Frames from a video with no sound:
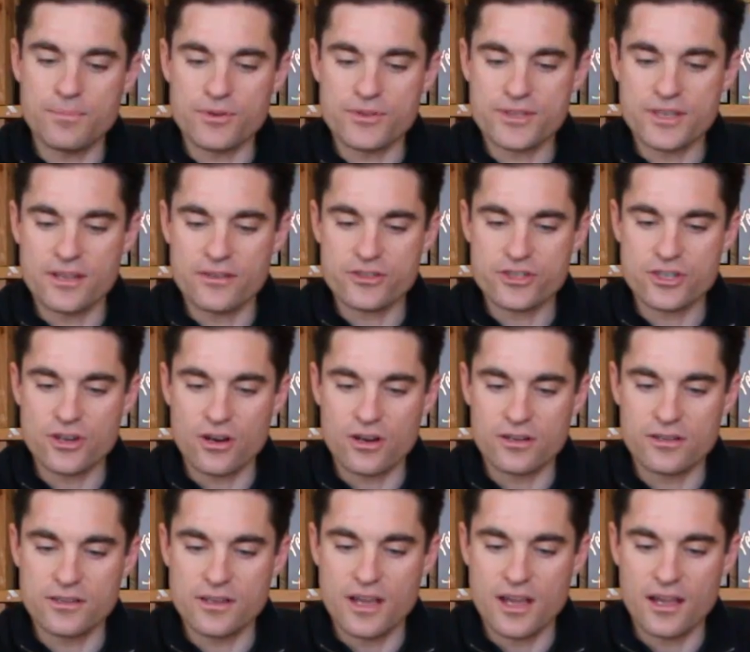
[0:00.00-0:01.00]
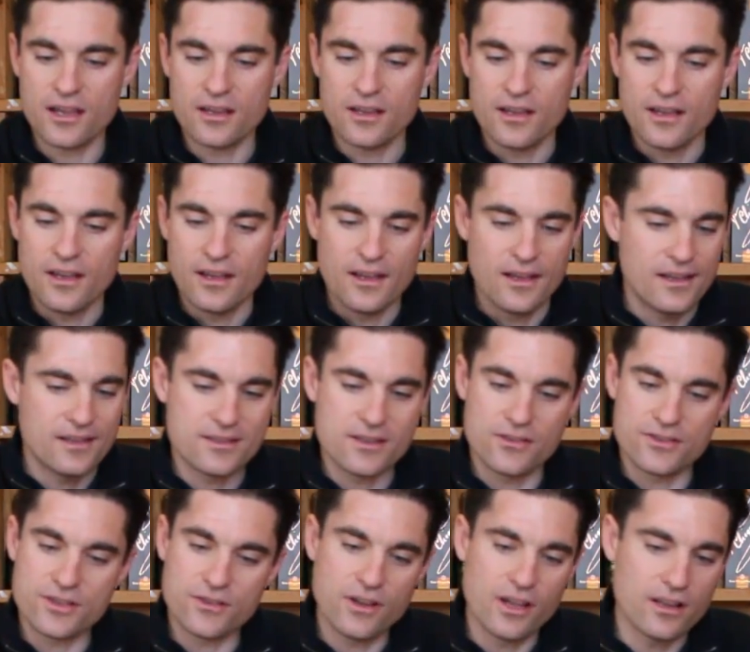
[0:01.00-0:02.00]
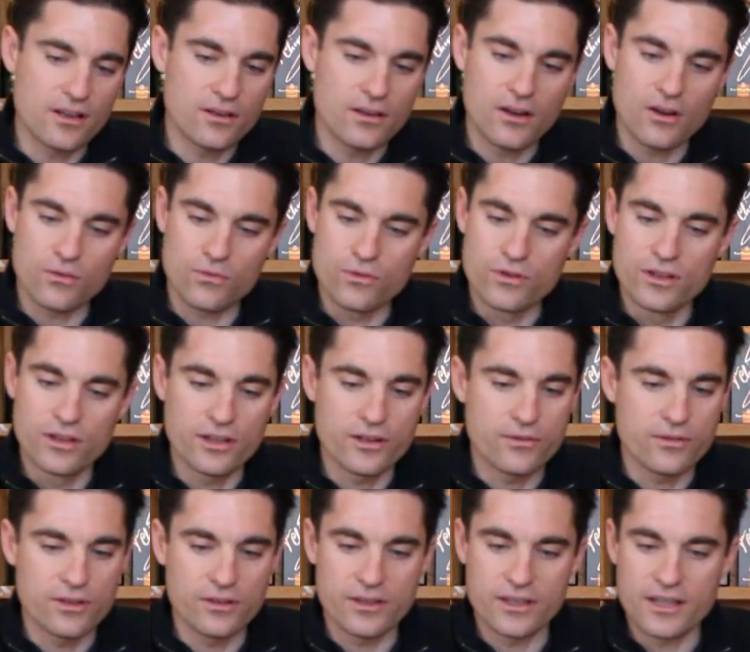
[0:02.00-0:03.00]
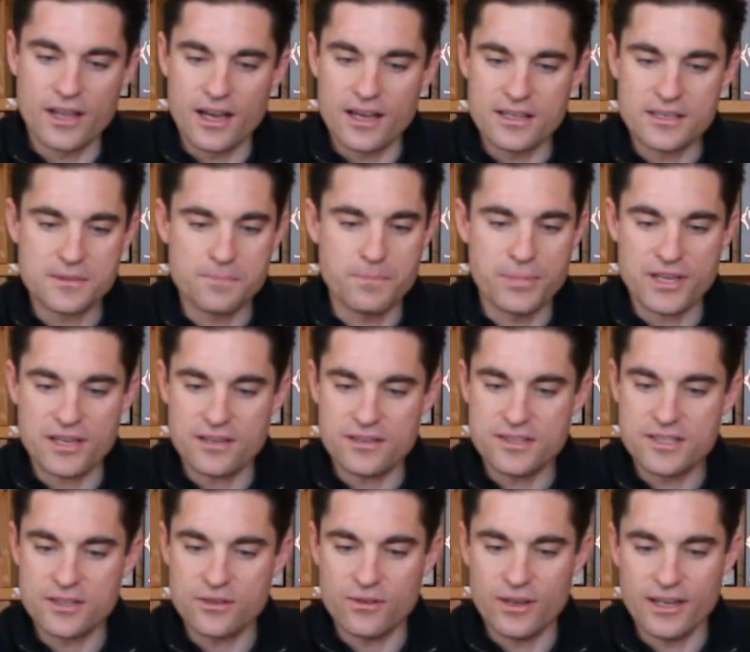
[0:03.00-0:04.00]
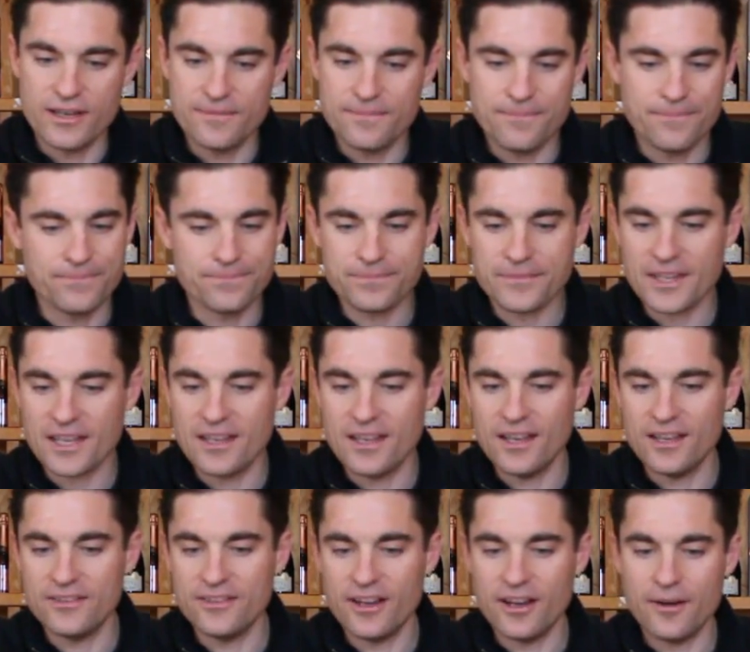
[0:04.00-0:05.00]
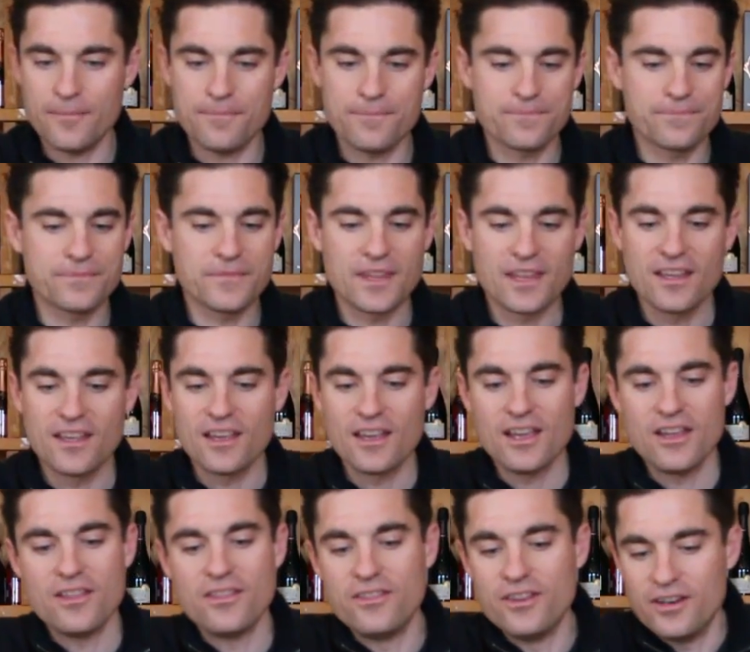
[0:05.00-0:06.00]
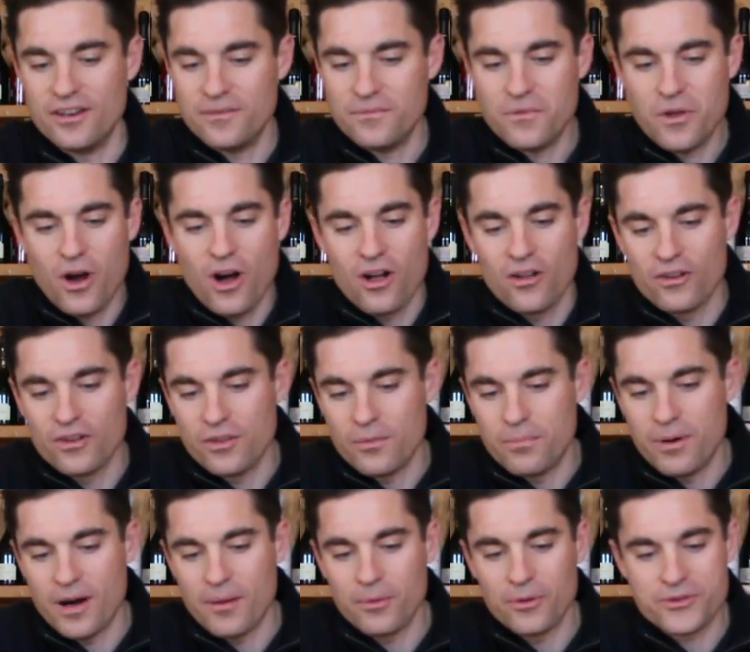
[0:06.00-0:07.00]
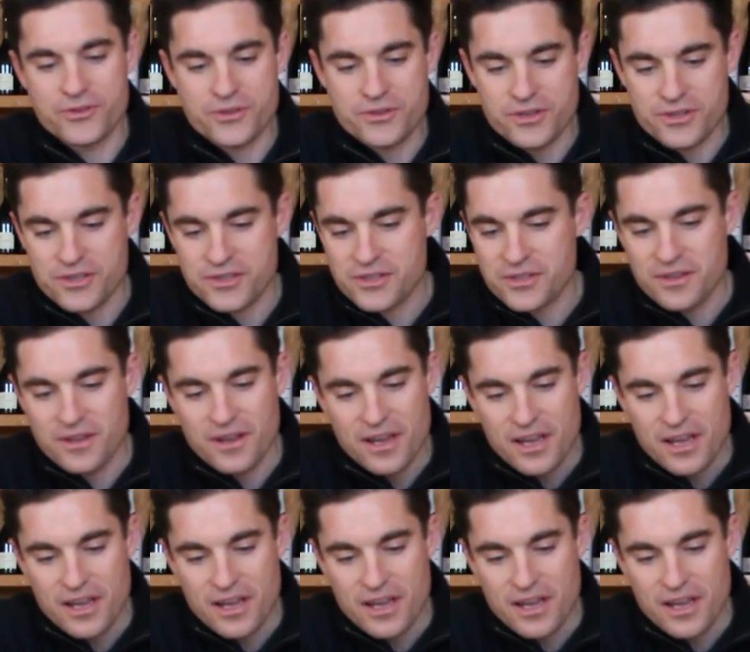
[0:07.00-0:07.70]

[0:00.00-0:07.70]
Chardonnay. It's also got a really, really nice bead to it, and all of the bubbles are just